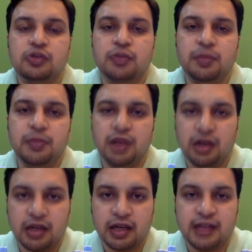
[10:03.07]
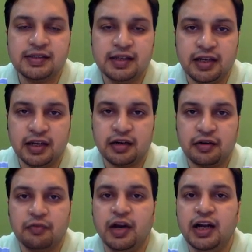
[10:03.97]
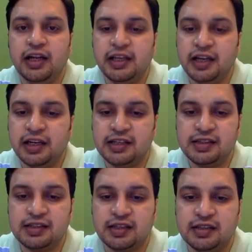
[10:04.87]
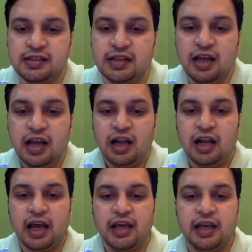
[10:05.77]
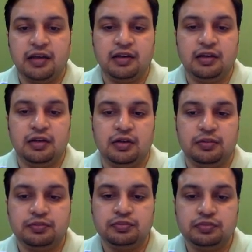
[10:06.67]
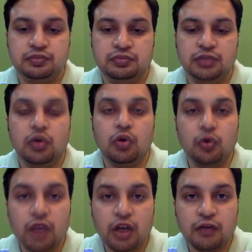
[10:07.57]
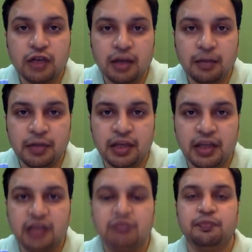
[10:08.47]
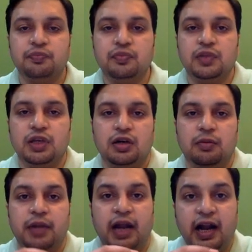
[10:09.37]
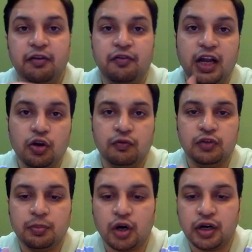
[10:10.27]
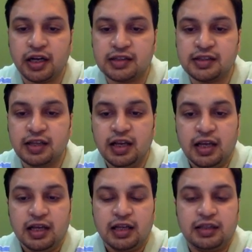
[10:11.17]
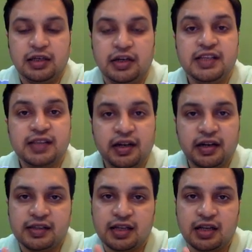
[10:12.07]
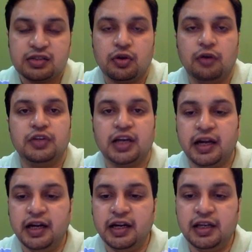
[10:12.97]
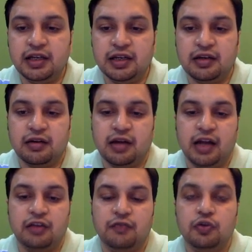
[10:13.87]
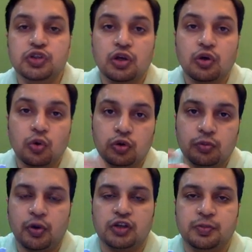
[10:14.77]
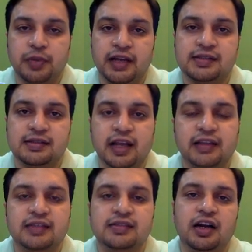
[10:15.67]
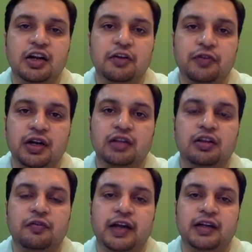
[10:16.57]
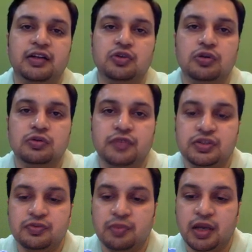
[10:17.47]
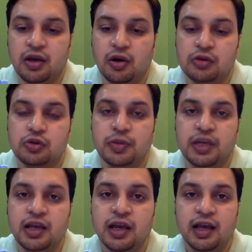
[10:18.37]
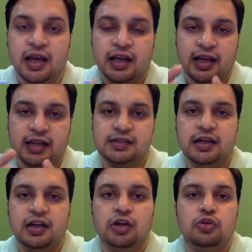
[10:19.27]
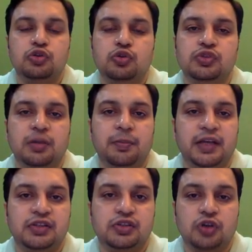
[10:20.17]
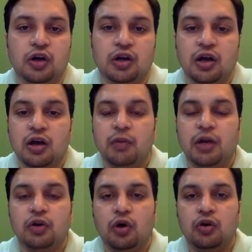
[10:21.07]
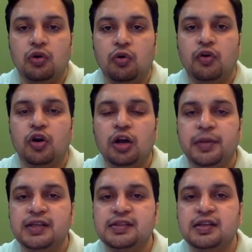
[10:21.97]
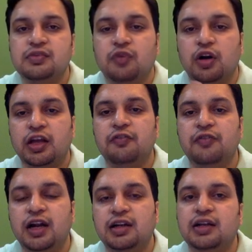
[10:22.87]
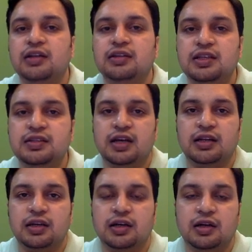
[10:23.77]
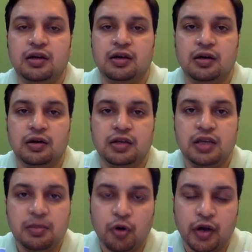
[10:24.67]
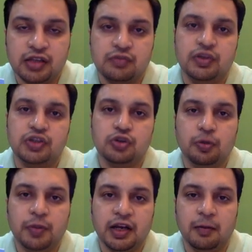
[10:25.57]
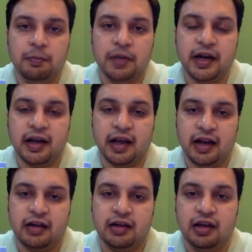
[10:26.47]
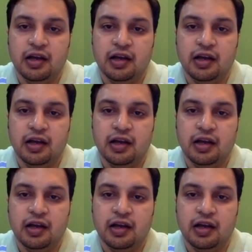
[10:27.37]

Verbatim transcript: people consider while taking decisions like uh, the goodwill of the company the brand value of the products the recent results of the current year and the future growth prospects like this there are different other factors which may also be considered to choose the best stock but on overall basis what i felt that these are the key points which should be compared and